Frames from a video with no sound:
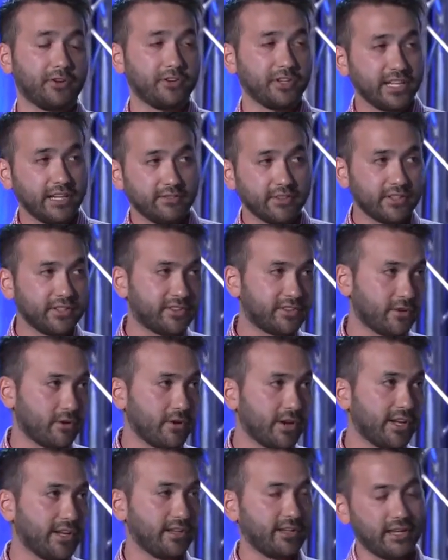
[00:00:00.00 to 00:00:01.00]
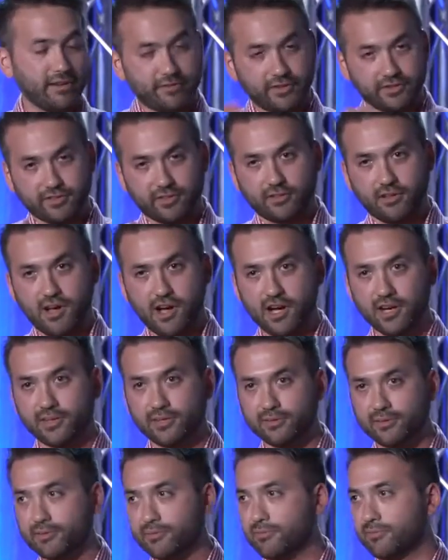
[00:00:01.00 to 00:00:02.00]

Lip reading: or even if it's a long